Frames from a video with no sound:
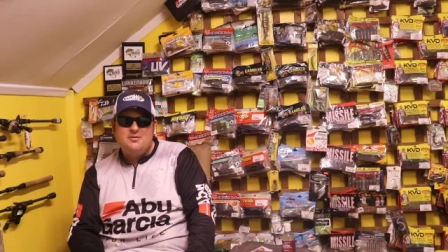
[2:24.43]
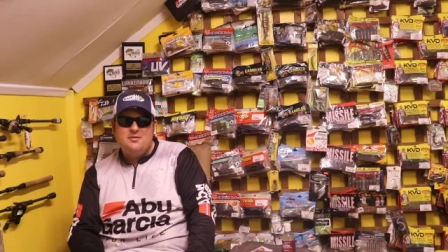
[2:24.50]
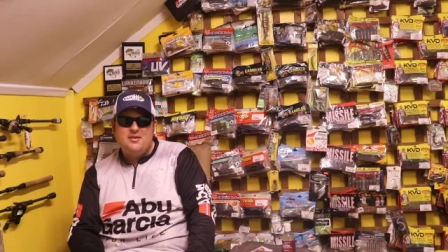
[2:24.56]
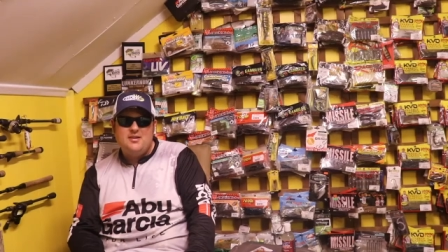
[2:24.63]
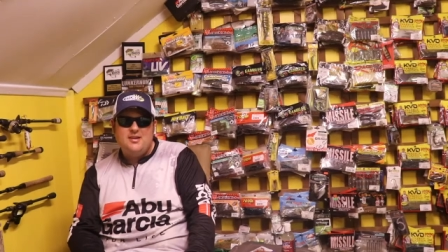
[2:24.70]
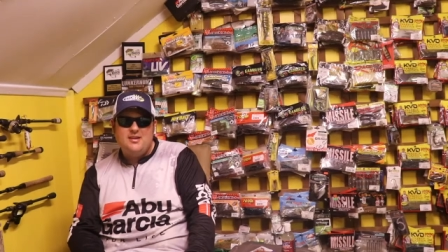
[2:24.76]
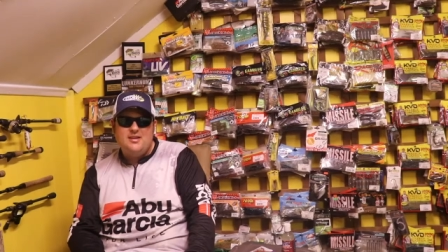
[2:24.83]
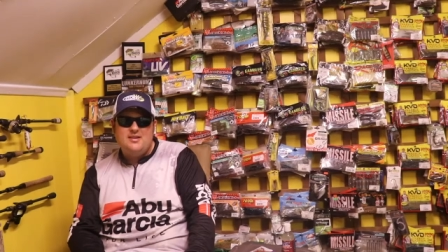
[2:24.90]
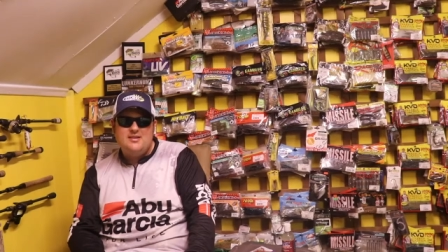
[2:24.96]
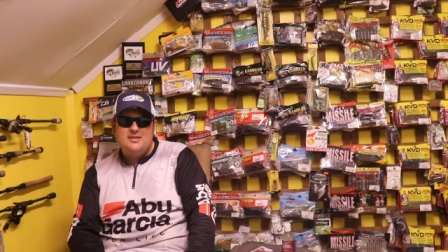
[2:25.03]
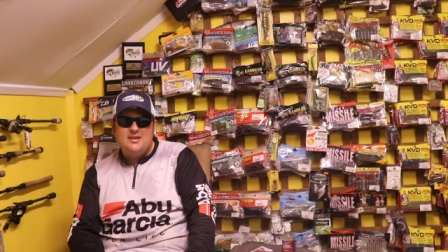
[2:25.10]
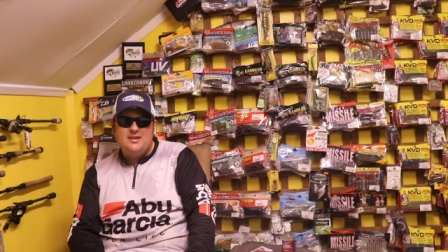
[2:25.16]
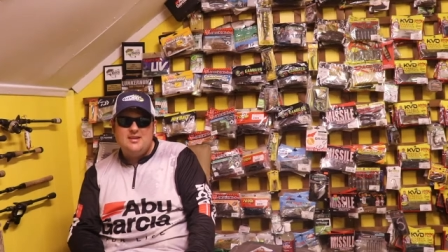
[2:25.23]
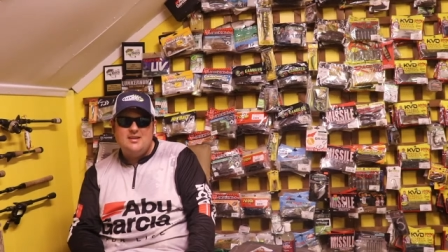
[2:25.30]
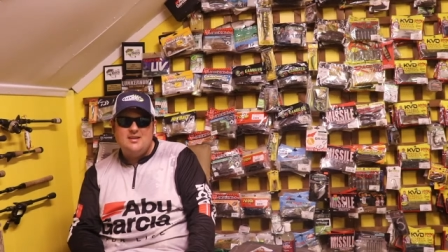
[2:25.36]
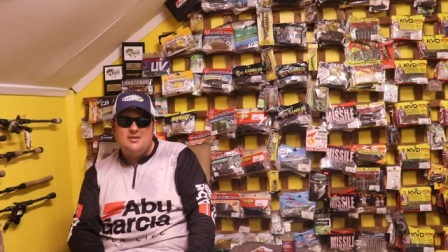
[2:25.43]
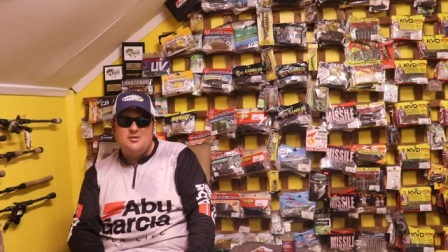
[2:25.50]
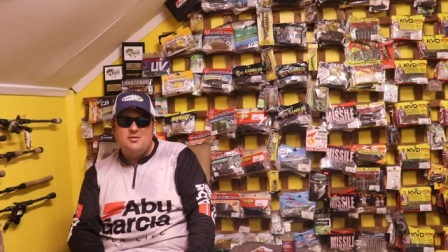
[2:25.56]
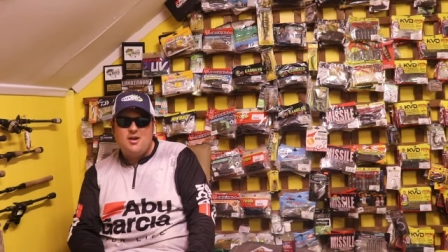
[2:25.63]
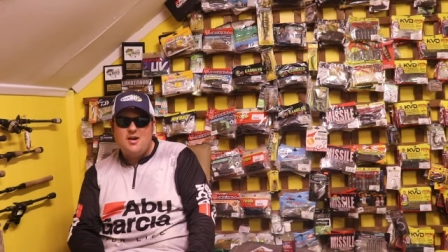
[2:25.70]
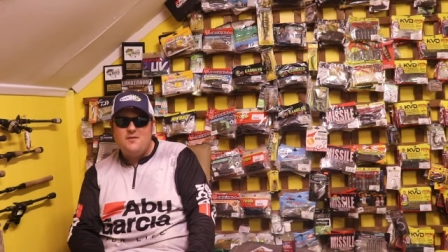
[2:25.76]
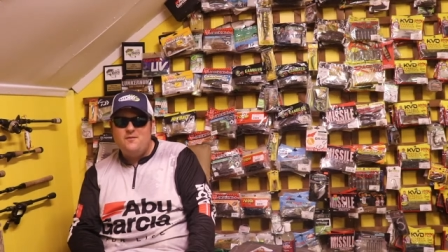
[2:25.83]
I'm gonna at least
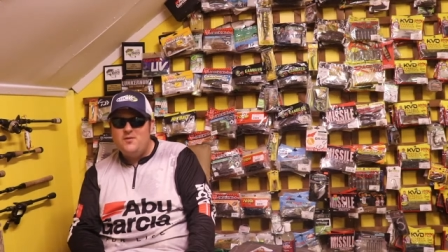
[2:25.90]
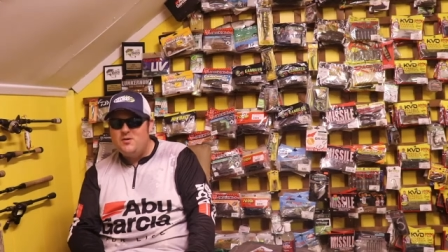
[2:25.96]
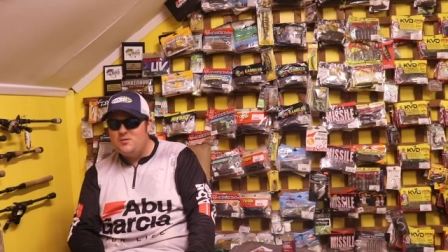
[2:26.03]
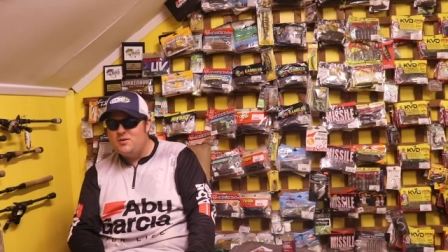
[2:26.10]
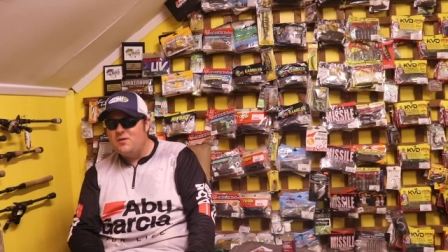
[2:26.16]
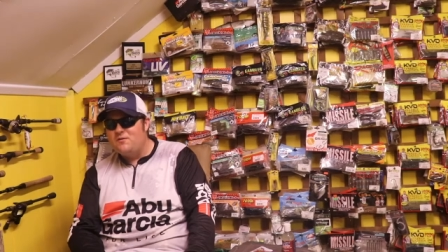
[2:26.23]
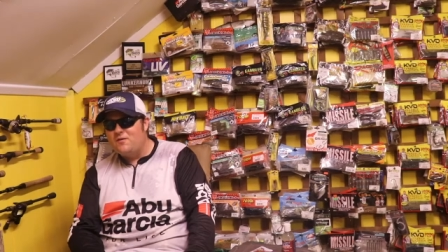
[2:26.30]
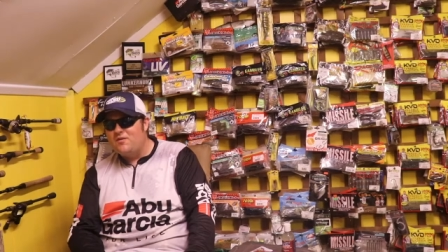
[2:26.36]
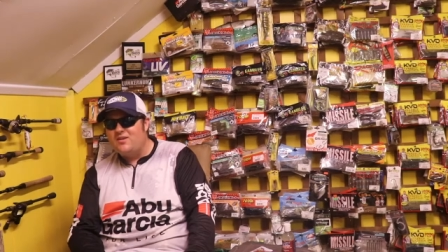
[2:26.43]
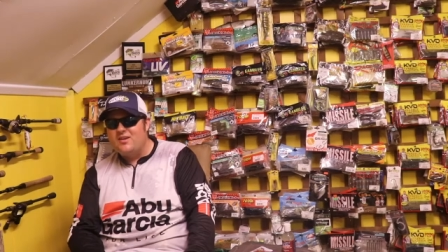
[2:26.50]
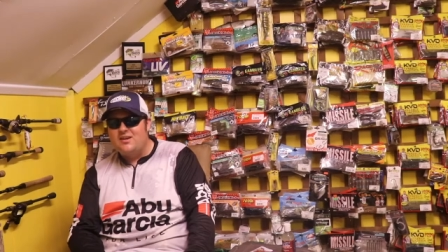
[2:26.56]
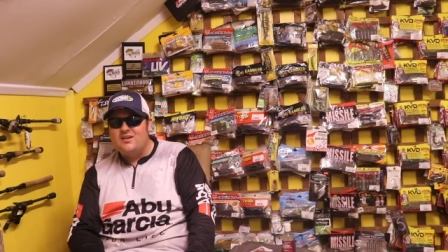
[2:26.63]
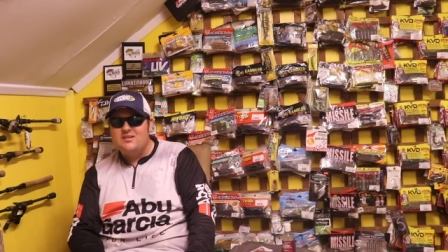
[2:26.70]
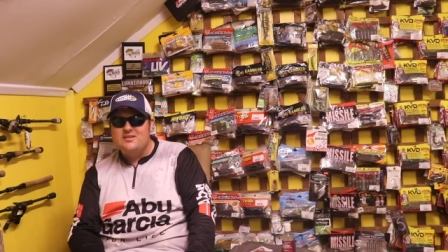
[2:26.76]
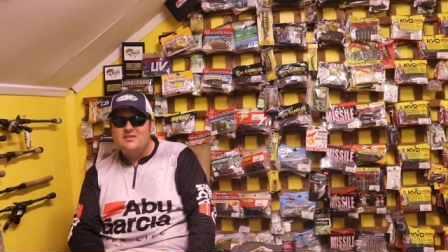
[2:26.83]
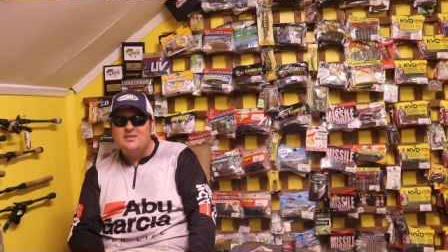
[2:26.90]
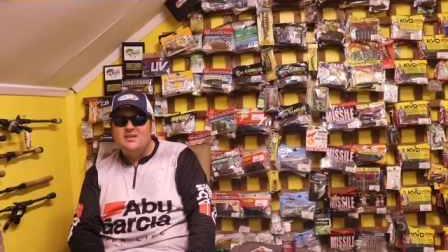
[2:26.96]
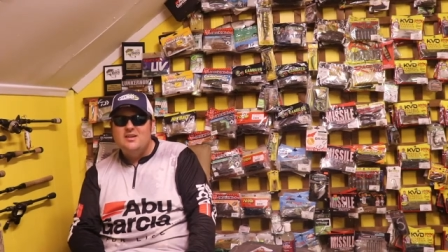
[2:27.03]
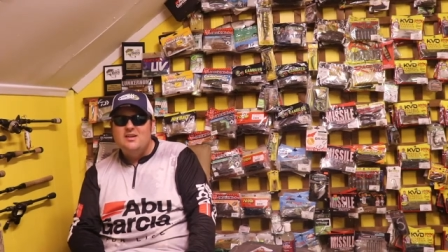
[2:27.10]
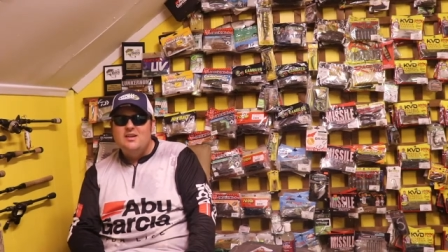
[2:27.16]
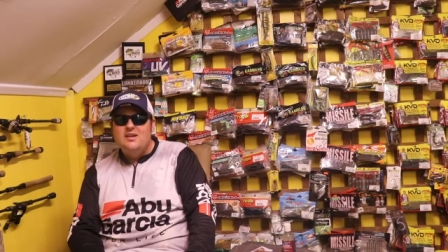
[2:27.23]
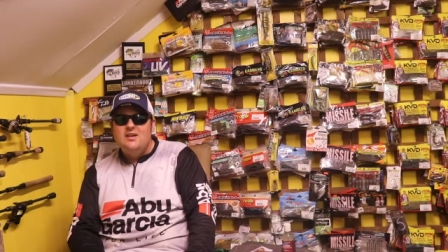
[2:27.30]
try a few different things.
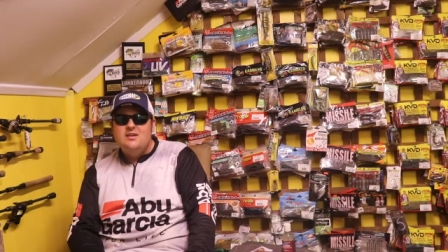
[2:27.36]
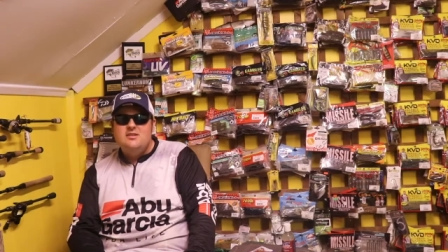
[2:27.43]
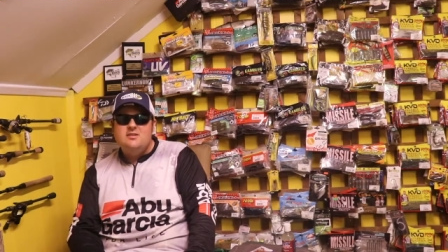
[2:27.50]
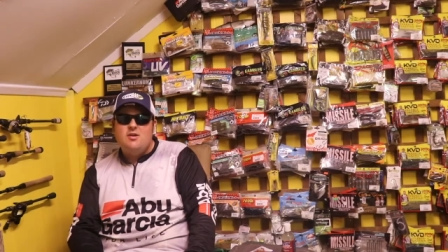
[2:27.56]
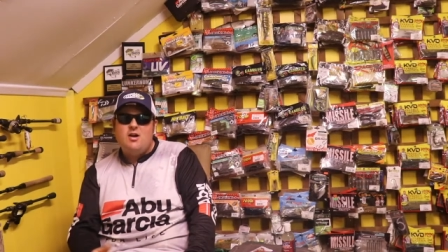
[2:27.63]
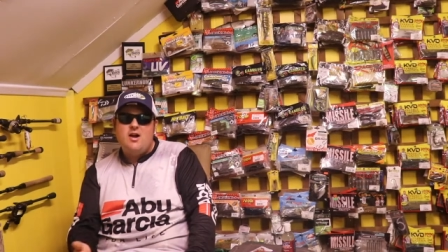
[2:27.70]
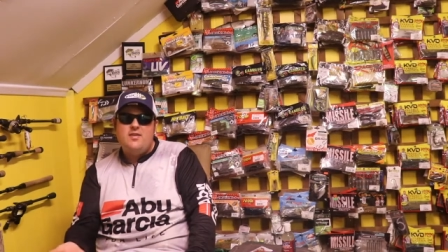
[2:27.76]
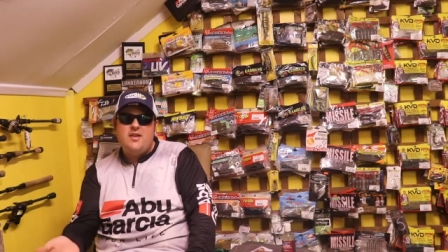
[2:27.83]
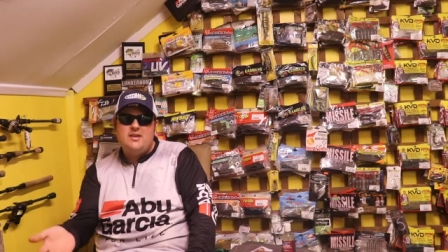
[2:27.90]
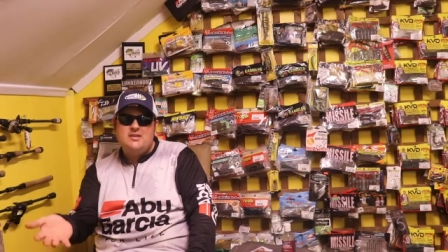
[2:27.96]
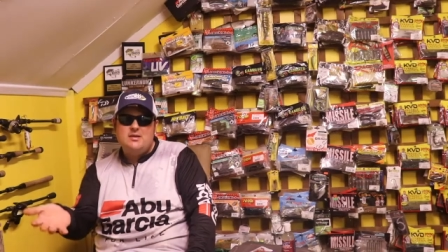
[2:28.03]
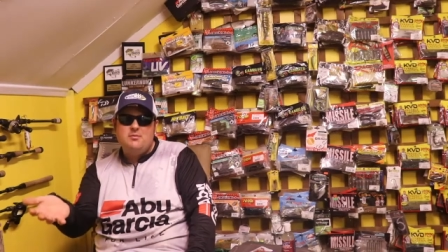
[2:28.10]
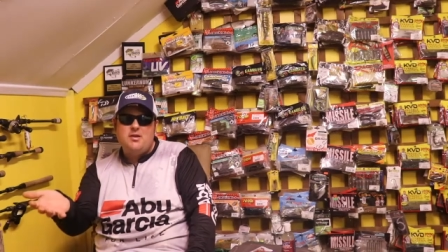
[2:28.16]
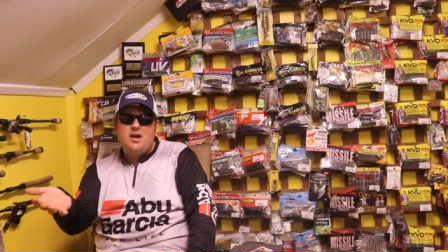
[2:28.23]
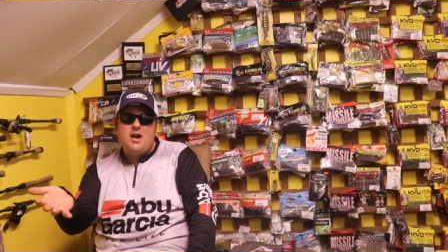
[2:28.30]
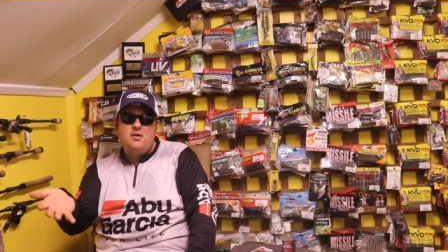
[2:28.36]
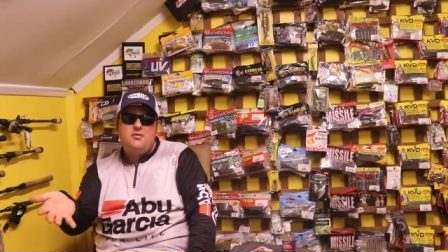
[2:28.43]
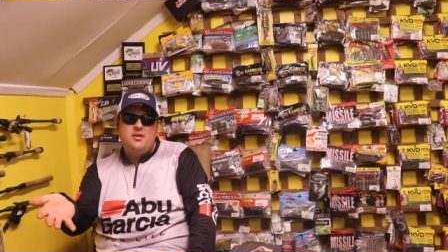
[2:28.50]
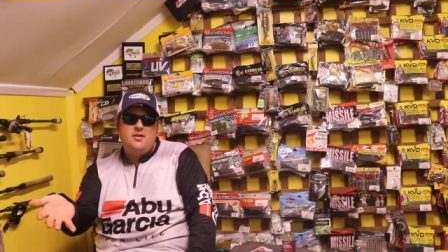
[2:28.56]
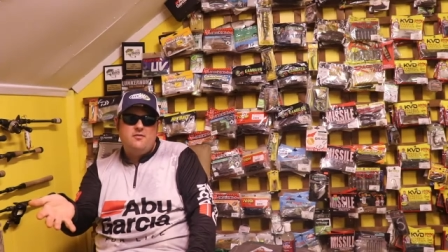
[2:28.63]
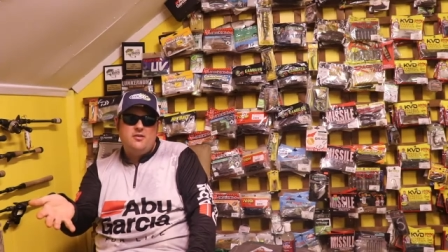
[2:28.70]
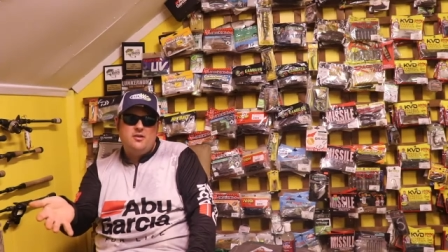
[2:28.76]
So that's something I
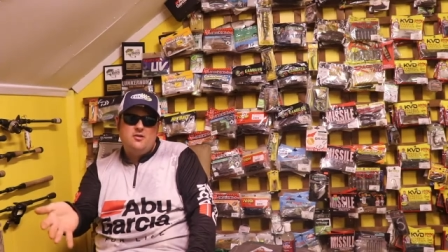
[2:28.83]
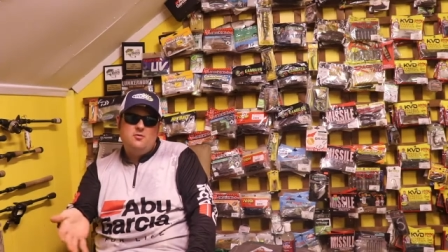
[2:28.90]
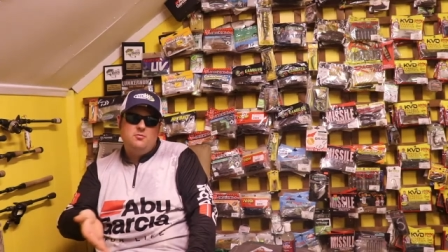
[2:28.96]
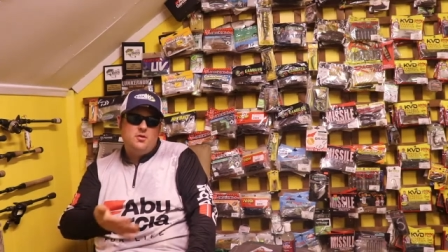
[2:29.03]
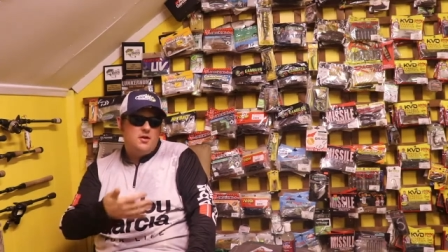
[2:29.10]
would never do,